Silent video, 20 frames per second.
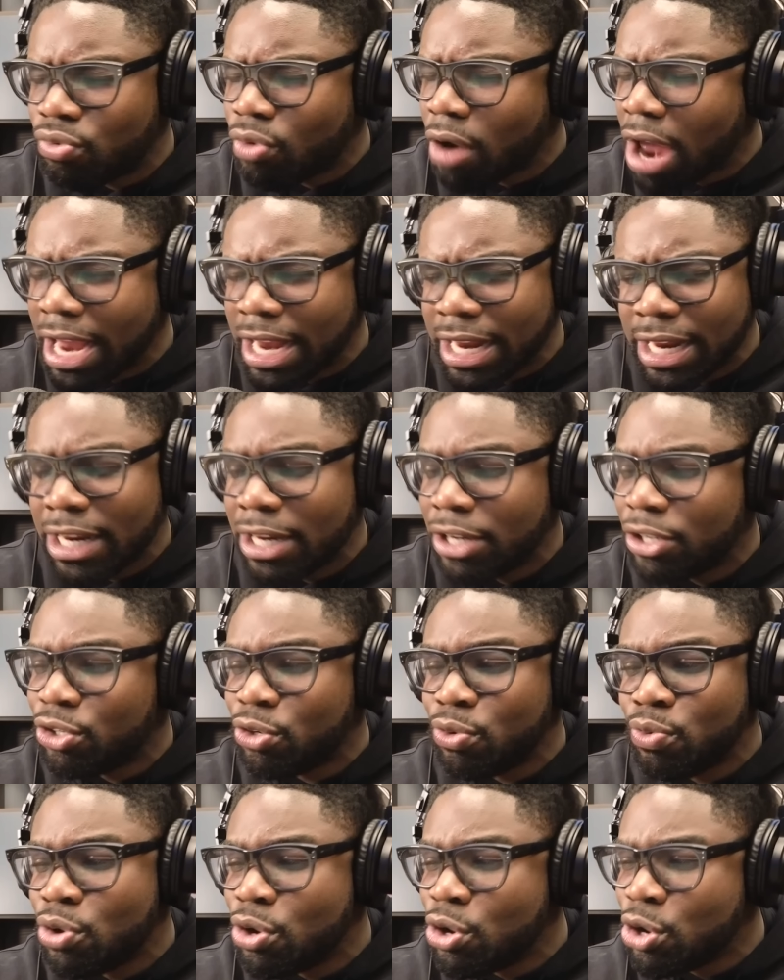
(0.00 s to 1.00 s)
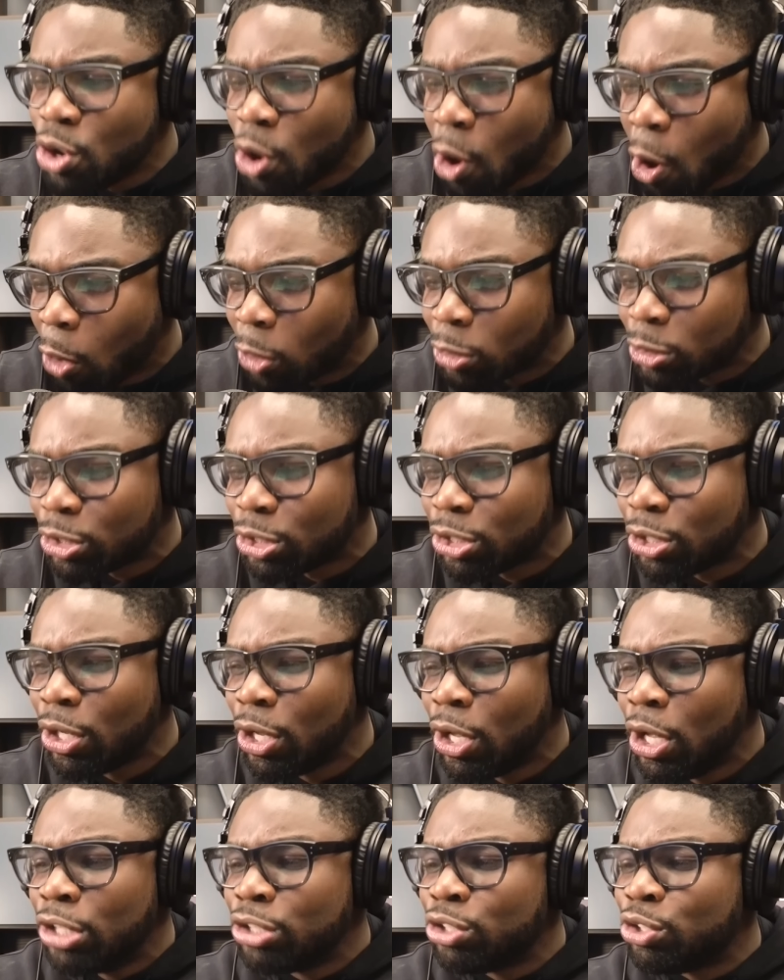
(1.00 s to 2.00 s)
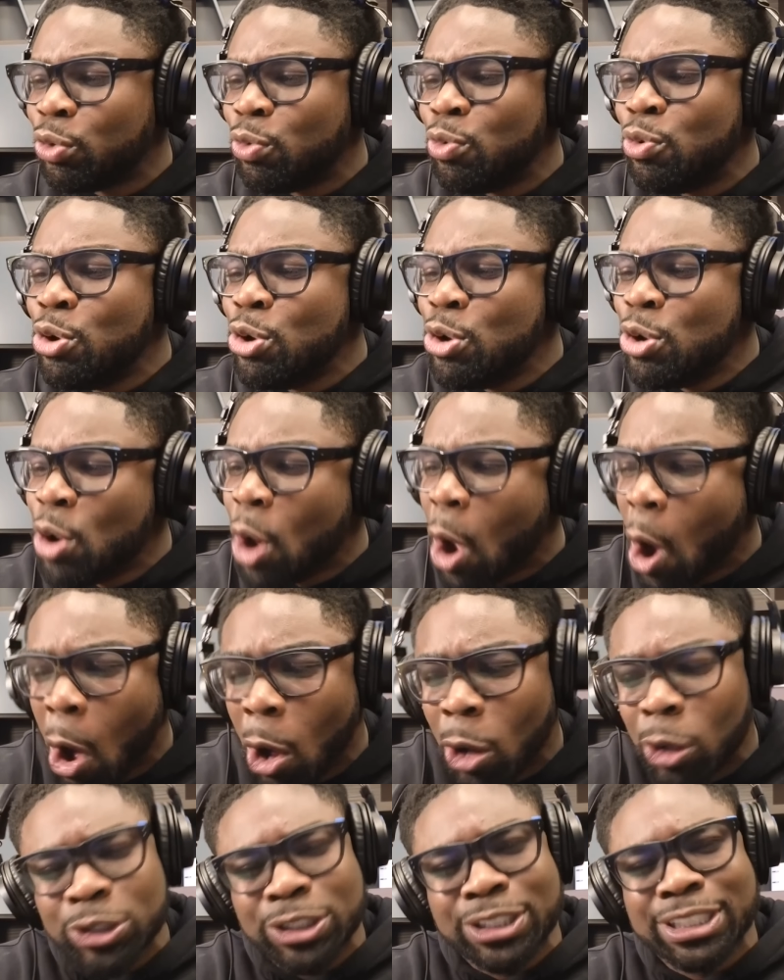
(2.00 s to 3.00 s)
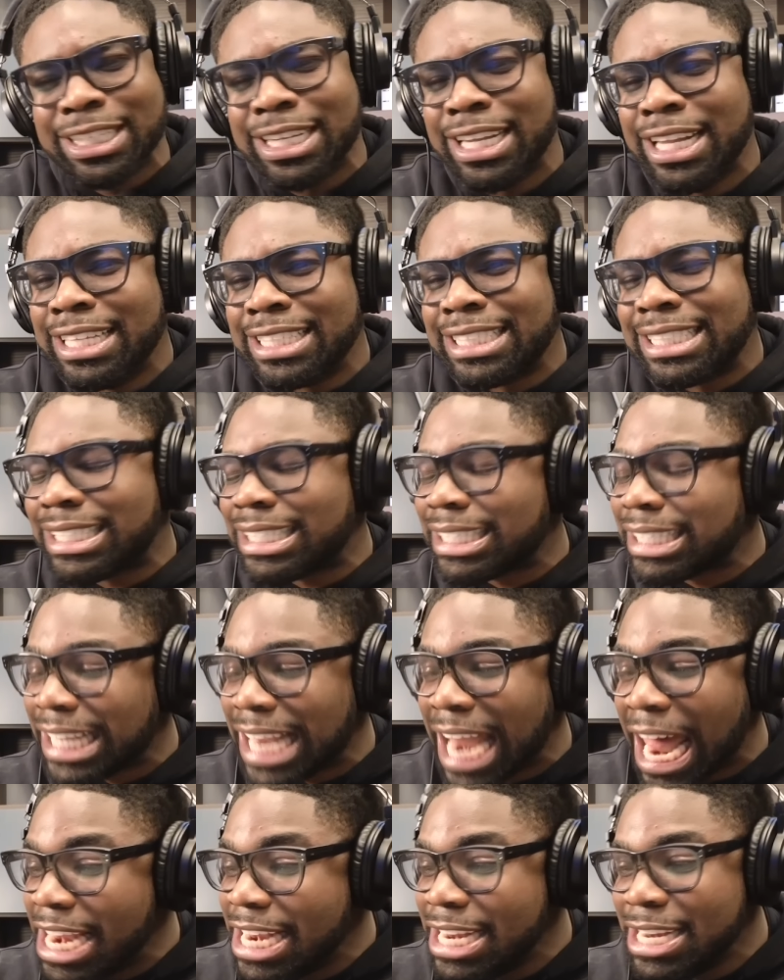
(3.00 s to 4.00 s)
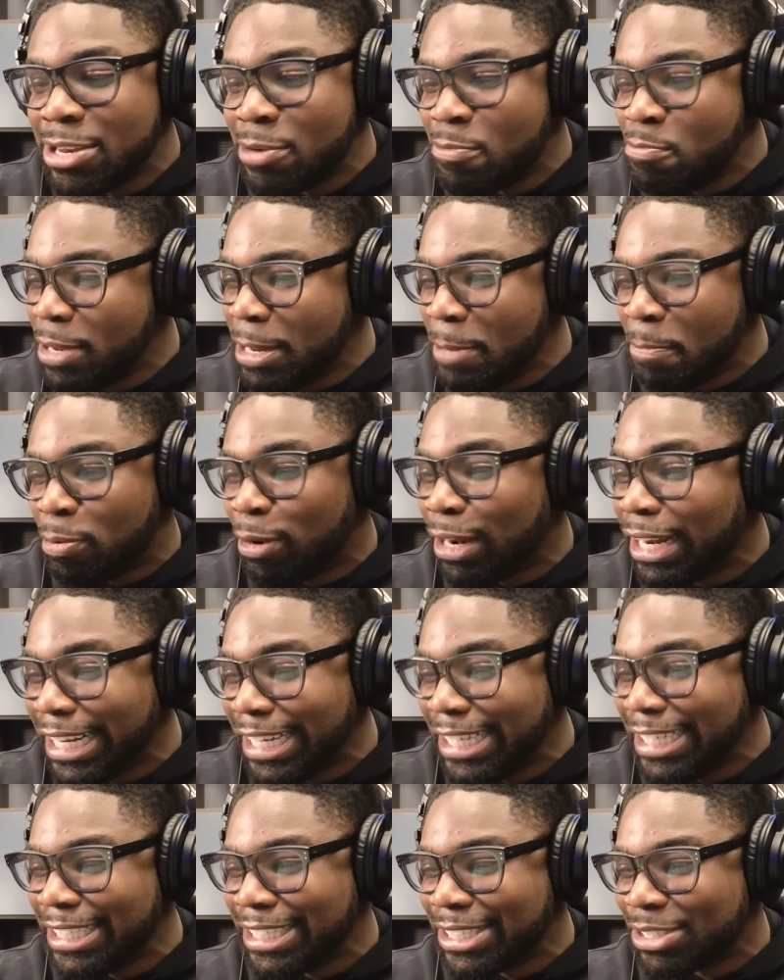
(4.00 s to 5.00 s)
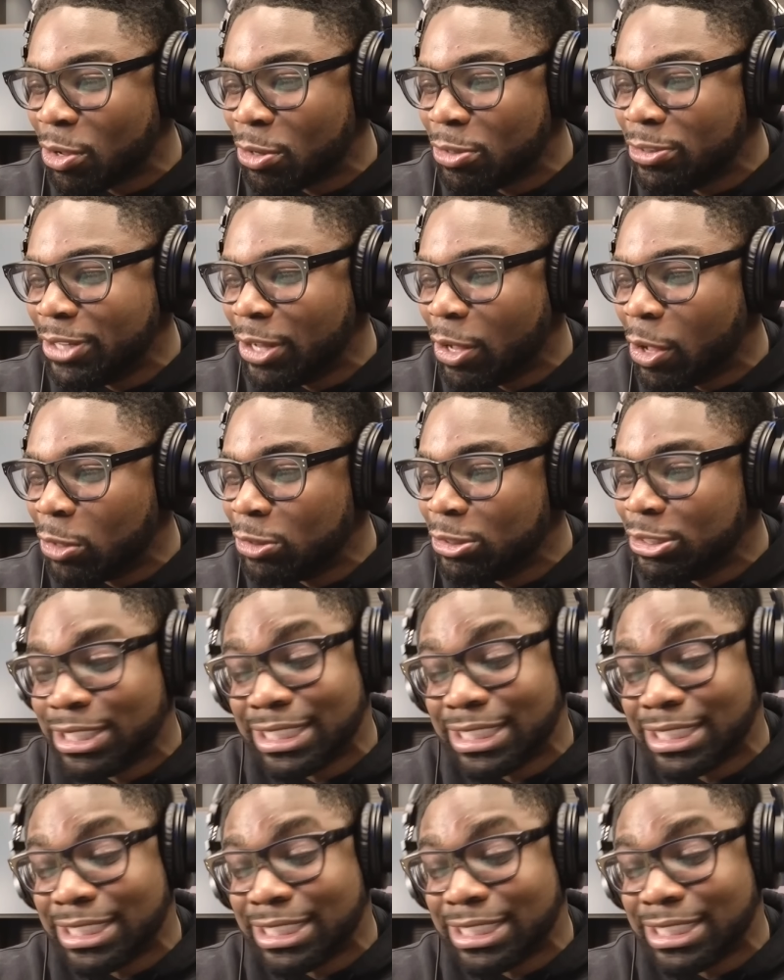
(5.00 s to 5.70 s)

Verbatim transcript: Wrighty, do not, do not slander me, please, on, on